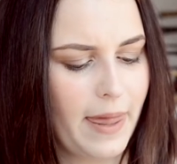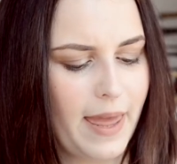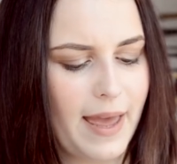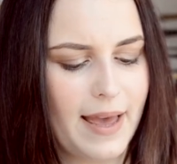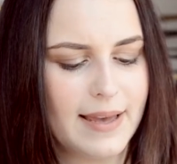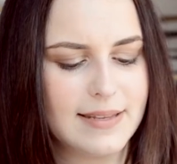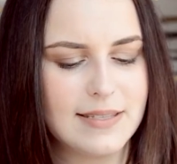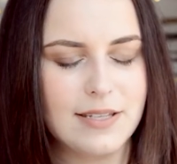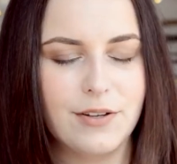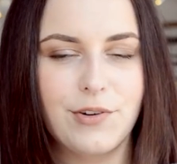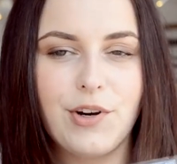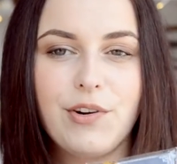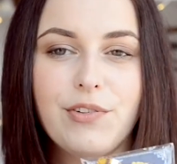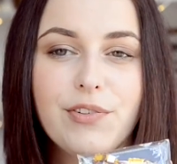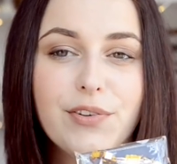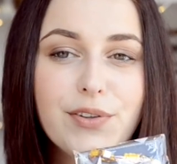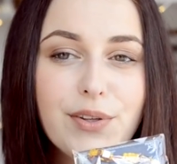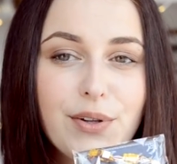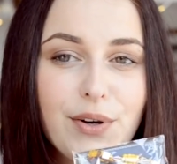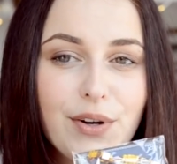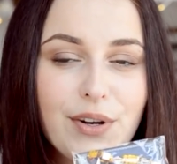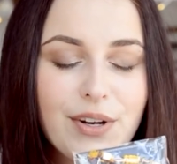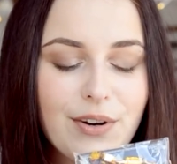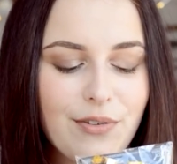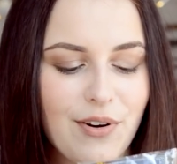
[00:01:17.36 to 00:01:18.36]
has a
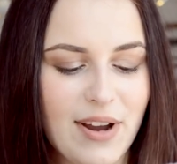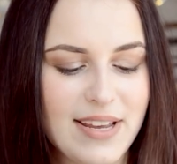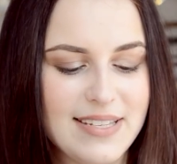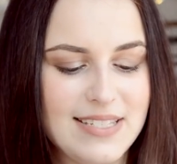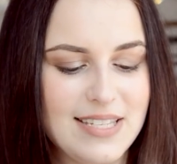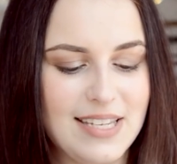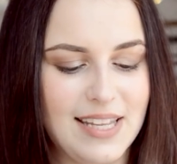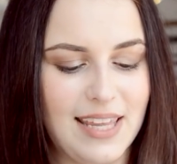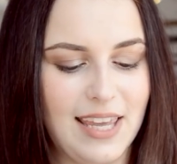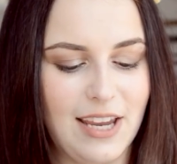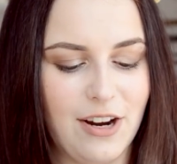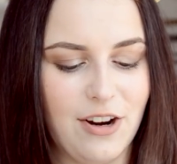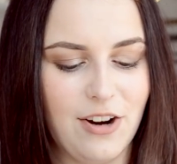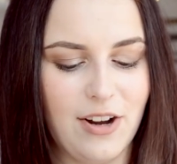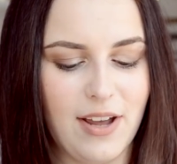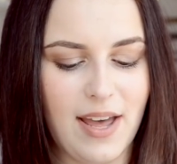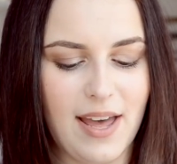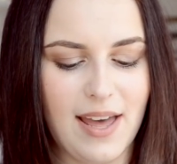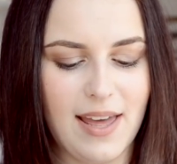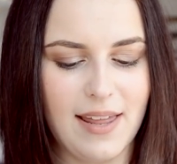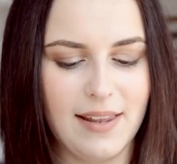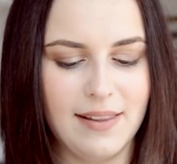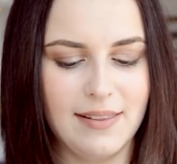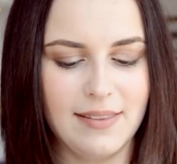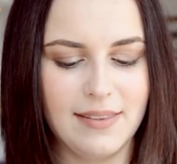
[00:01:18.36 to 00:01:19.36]
Gryffindor crest here,
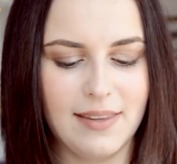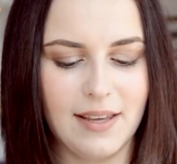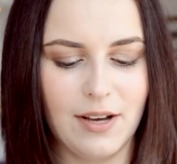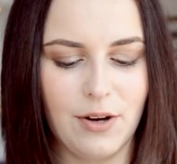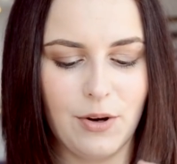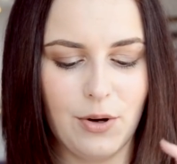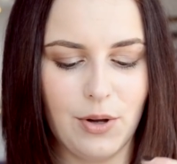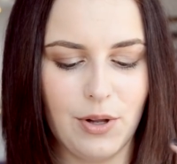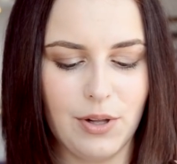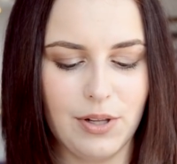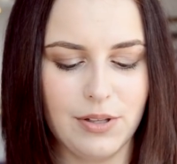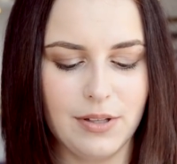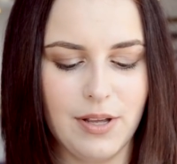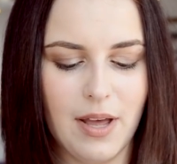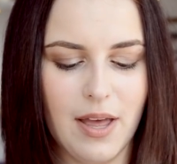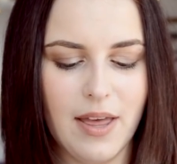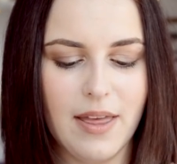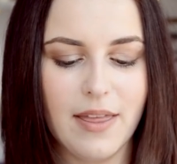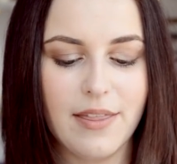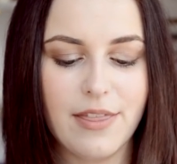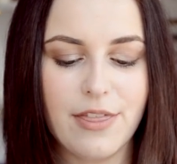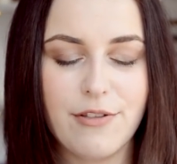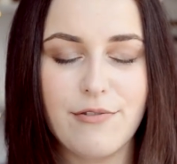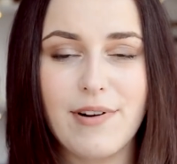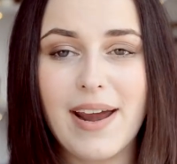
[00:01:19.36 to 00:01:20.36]
and the whole
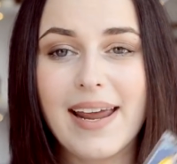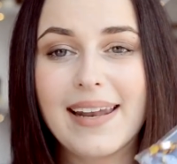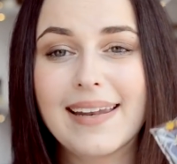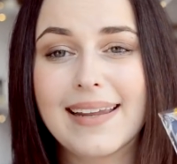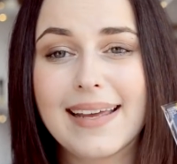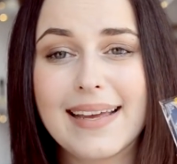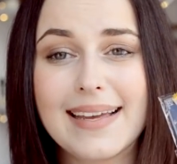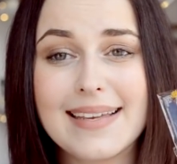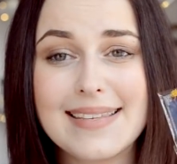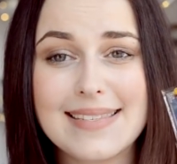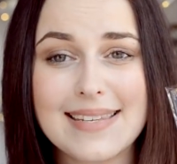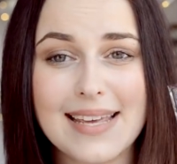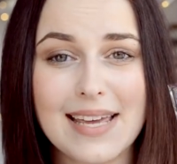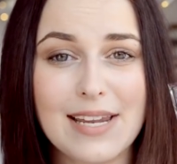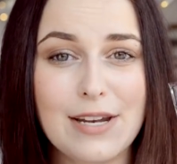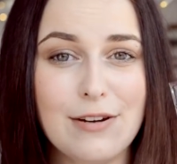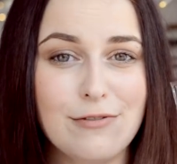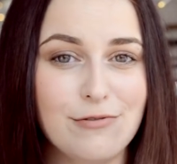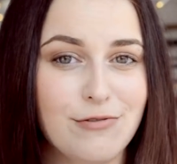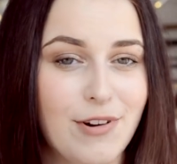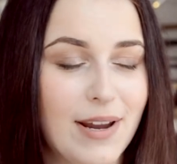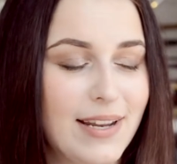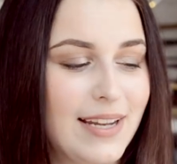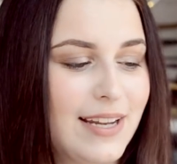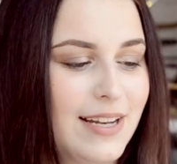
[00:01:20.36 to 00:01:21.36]
thread is
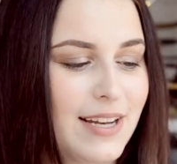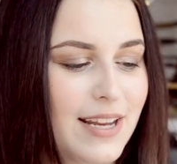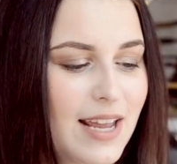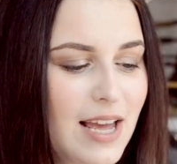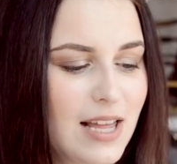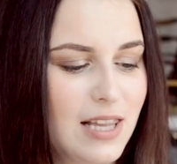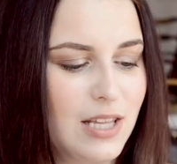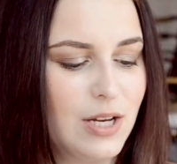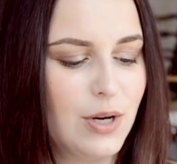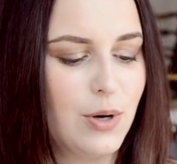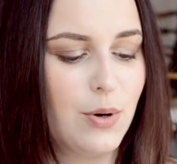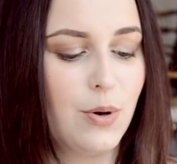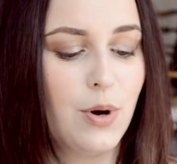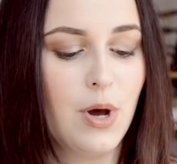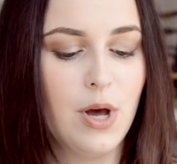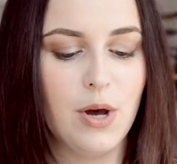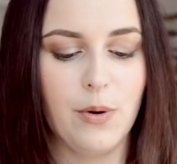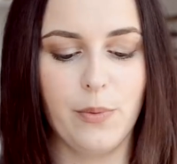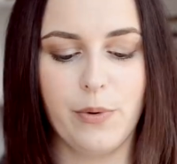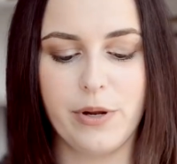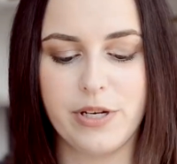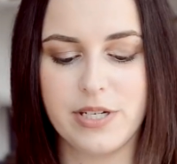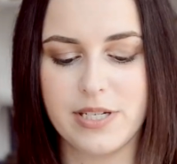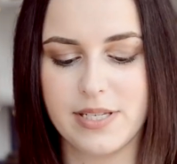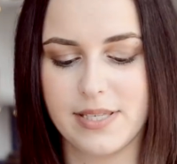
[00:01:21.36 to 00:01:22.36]
in red and yellow,
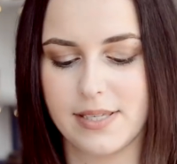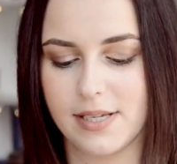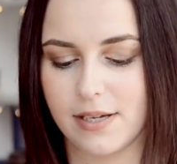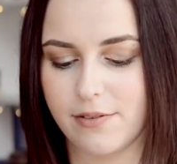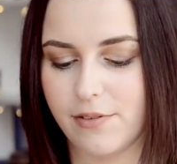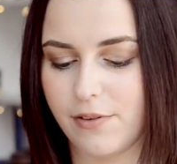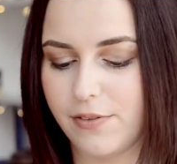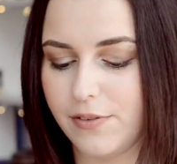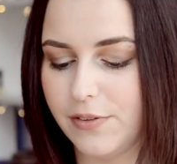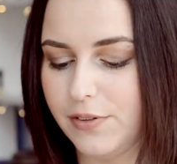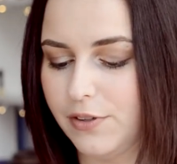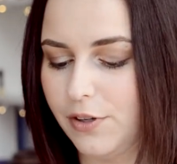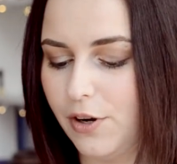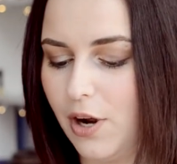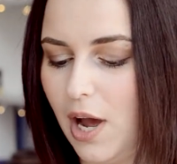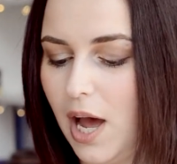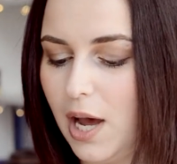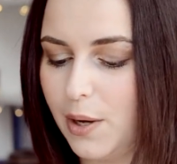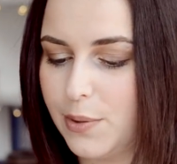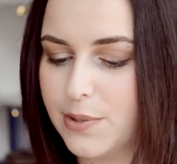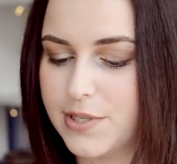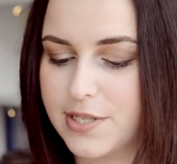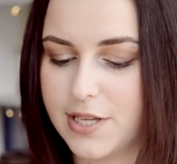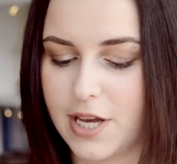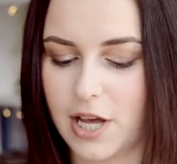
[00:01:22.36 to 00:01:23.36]
which is the Gryffindor
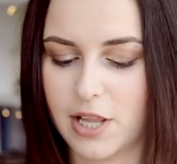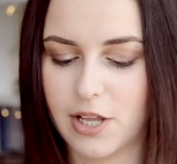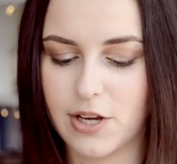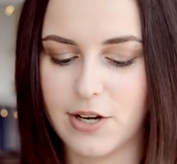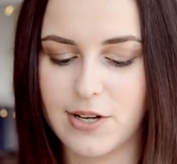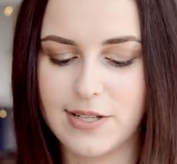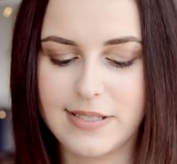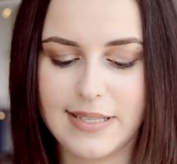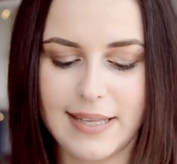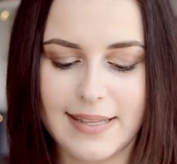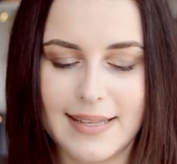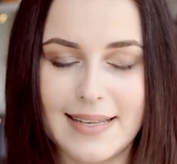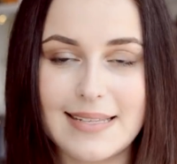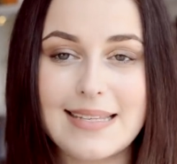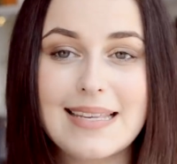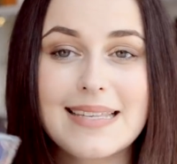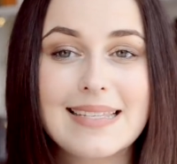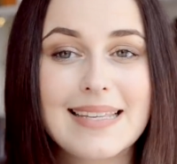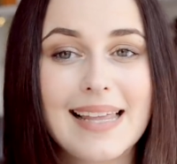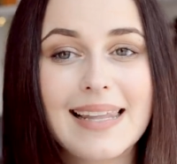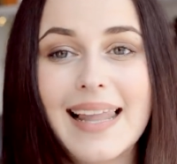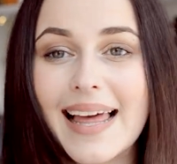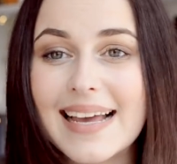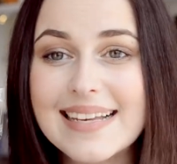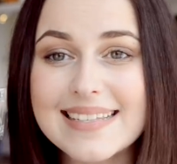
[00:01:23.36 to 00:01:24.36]
house colors, and this
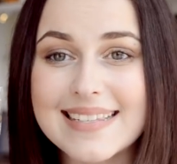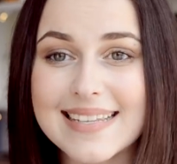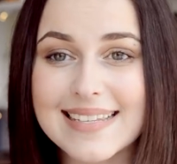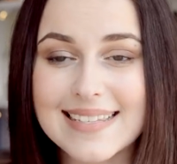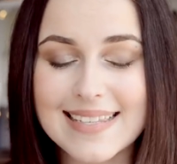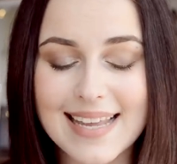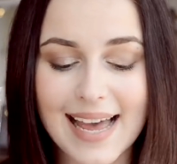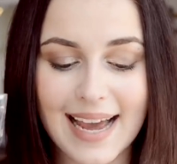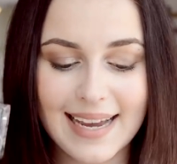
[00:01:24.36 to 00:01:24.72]
is a license